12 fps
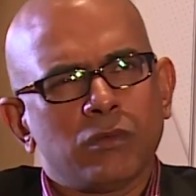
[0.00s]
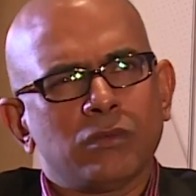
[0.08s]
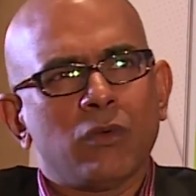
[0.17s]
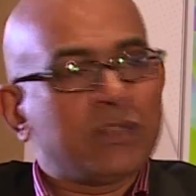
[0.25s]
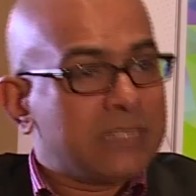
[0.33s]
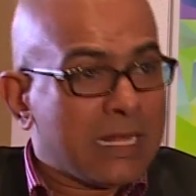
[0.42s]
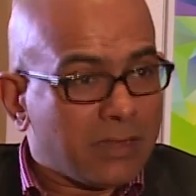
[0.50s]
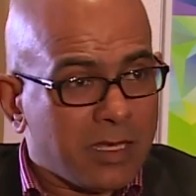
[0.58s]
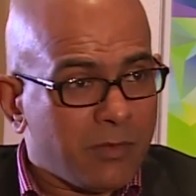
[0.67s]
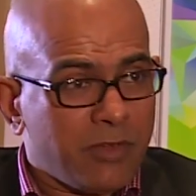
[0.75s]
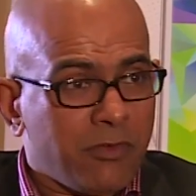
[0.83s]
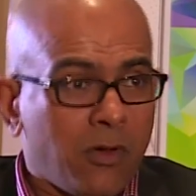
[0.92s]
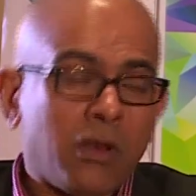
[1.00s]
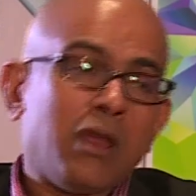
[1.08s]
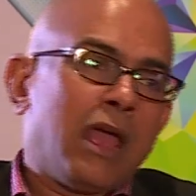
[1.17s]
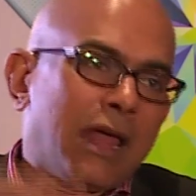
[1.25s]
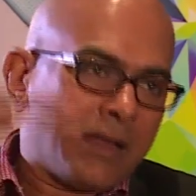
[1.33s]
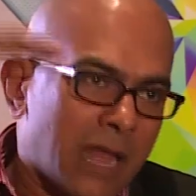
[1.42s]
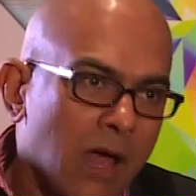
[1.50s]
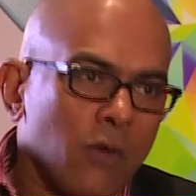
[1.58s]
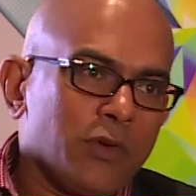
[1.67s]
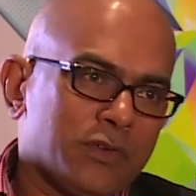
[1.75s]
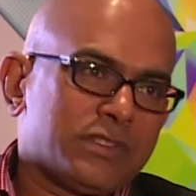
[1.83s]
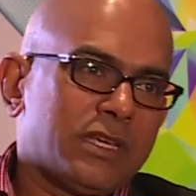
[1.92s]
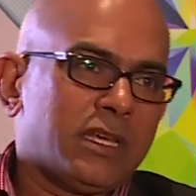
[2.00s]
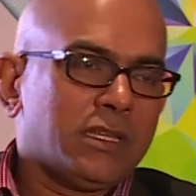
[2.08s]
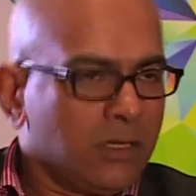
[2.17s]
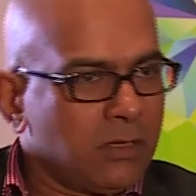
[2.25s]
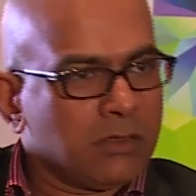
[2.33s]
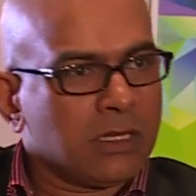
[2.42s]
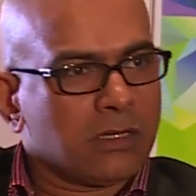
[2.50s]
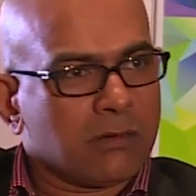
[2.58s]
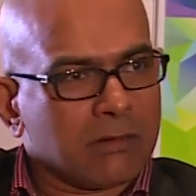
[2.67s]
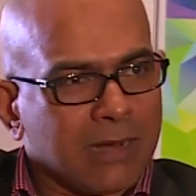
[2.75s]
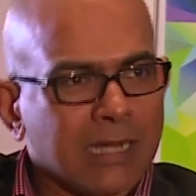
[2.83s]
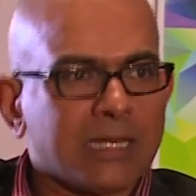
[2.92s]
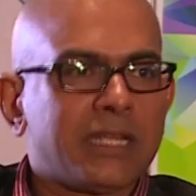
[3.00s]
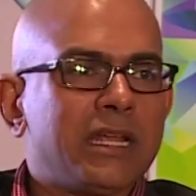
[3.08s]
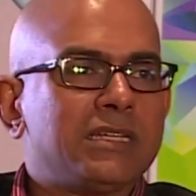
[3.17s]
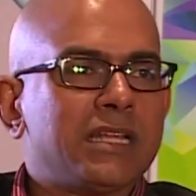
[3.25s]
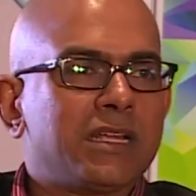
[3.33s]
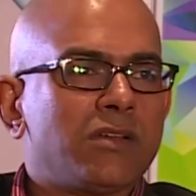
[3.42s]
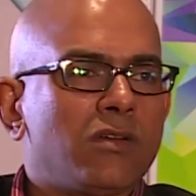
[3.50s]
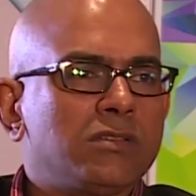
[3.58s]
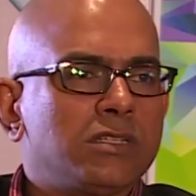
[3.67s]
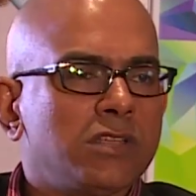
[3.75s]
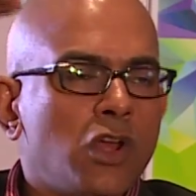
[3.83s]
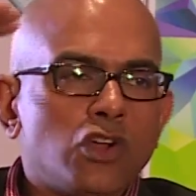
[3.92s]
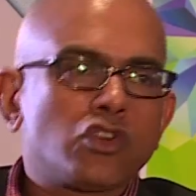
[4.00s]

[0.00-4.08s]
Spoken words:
there was nothing before, and now you see the cutting edge technologies,